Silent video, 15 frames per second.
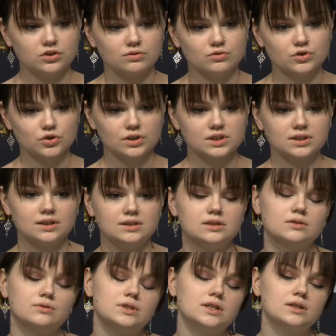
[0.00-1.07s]
And this is
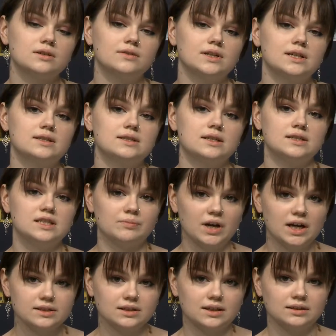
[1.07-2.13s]
one of the major
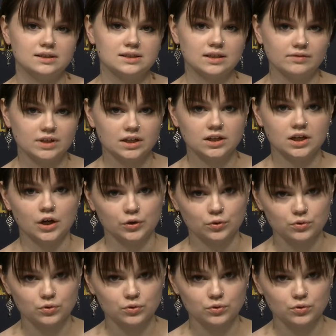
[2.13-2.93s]
problems now,